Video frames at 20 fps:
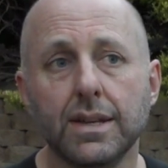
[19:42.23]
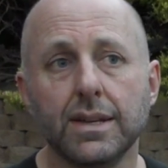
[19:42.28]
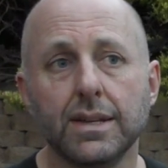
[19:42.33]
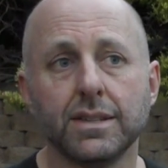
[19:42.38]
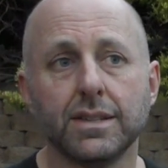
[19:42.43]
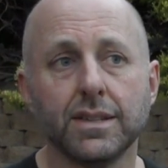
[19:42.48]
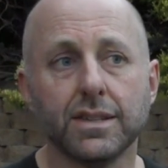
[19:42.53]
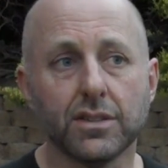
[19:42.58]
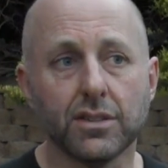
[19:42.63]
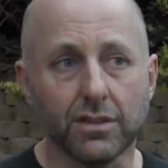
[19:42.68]

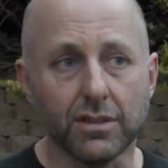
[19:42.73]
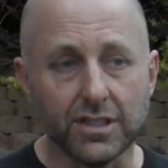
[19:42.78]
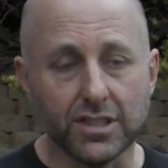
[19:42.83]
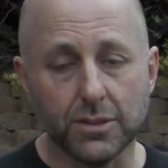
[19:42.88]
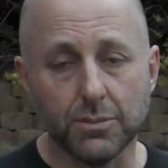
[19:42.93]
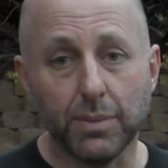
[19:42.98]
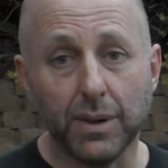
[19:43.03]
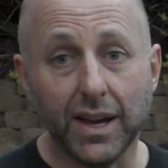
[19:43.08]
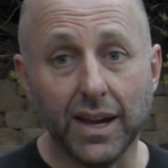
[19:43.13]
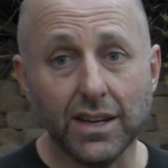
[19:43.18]
It's just on
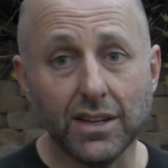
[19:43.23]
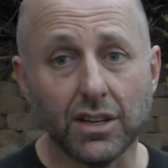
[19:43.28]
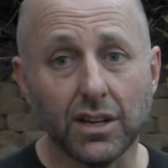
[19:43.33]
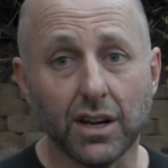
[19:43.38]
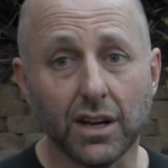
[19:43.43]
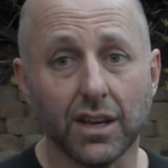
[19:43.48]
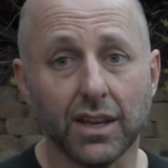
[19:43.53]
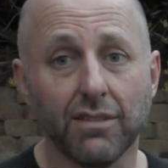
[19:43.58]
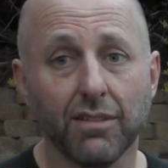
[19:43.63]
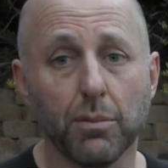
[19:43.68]
speed, you're
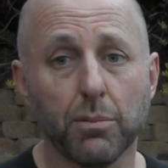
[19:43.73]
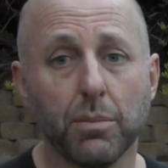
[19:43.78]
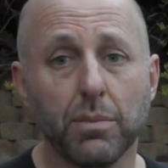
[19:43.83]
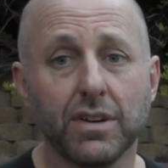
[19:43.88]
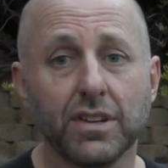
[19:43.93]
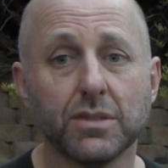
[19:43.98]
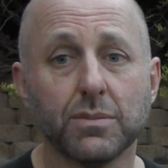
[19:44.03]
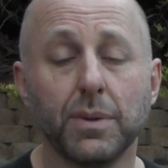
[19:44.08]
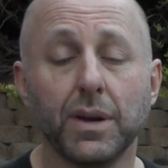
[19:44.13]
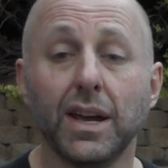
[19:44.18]
going to give up a
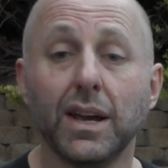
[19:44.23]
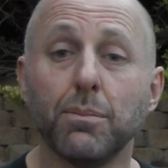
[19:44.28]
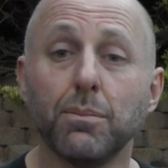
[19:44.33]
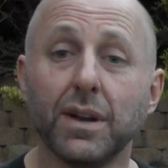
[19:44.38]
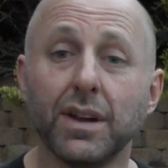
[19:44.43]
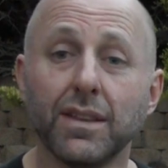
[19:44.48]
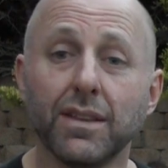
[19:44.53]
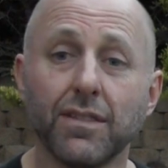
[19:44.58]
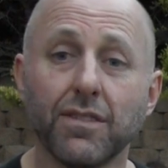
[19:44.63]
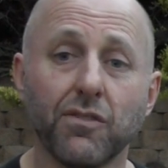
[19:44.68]
bit of speed,
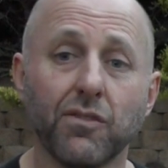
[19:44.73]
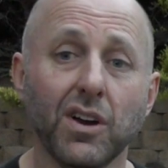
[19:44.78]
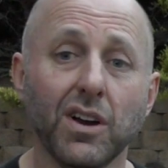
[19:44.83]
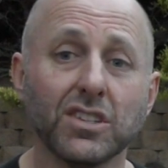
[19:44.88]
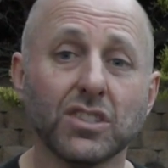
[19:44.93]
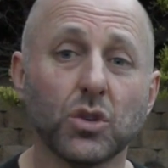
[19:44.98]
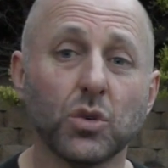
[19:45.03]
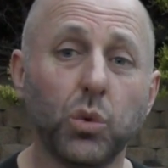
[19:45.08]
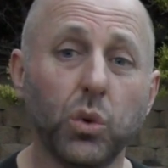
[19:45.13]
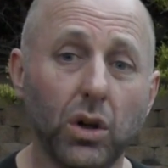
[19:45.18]
but as far
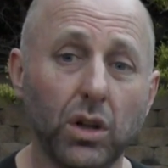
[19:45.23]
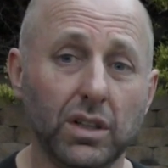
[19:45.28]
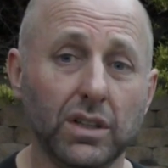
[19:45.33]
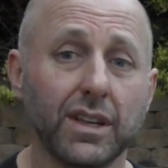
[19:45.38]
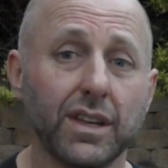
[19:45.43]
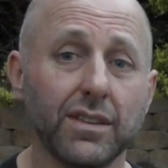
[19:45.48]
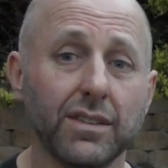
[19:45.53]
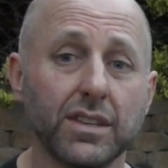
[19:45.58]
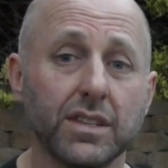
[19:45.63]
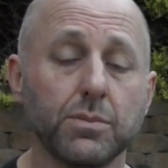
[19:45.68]
as
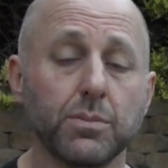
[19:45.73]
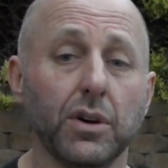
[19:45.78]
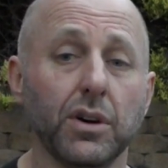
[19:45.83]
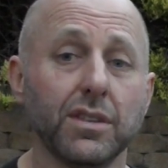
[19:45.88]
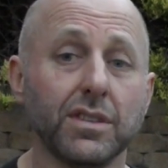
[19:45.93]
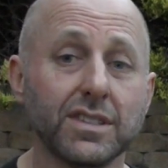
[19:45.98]
quality of this bow,